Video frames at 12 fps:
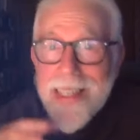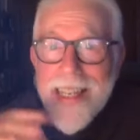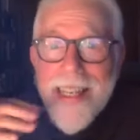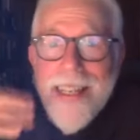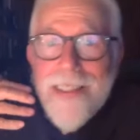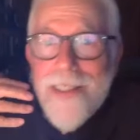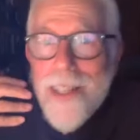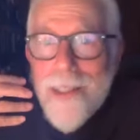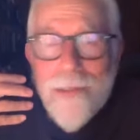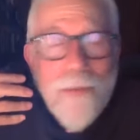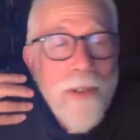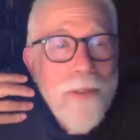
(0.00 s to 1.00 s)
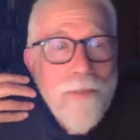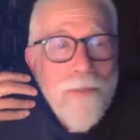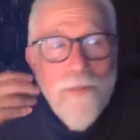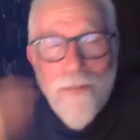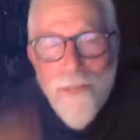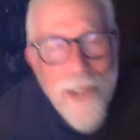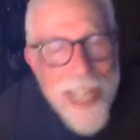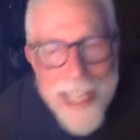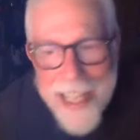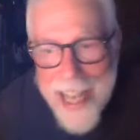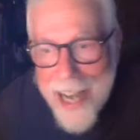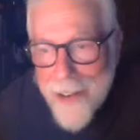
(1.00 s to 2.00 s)
He just would
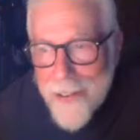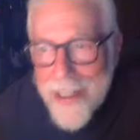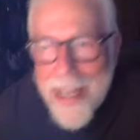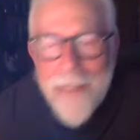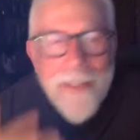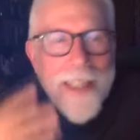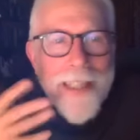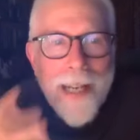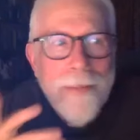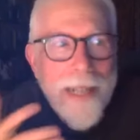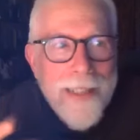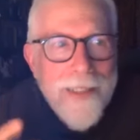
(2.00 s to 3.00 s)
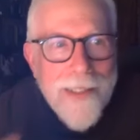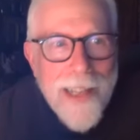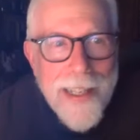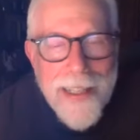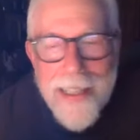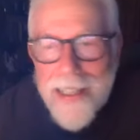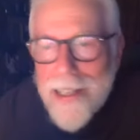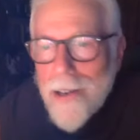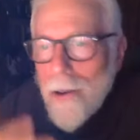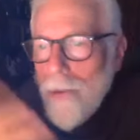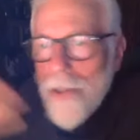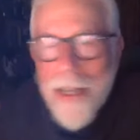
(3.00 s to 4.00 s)
freak out every time I'd say a
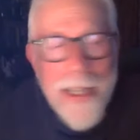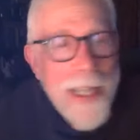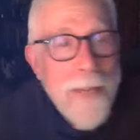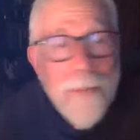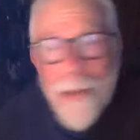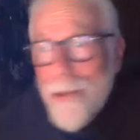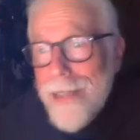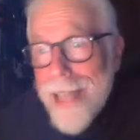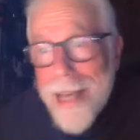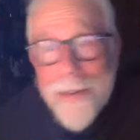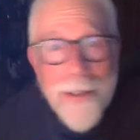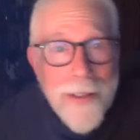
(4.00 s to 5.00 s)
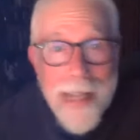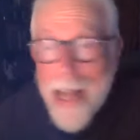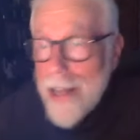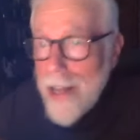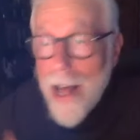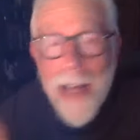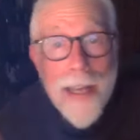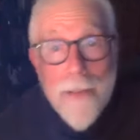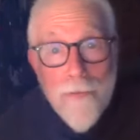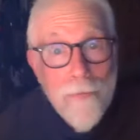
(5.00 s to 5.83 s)
Hebrew letter, Aleph,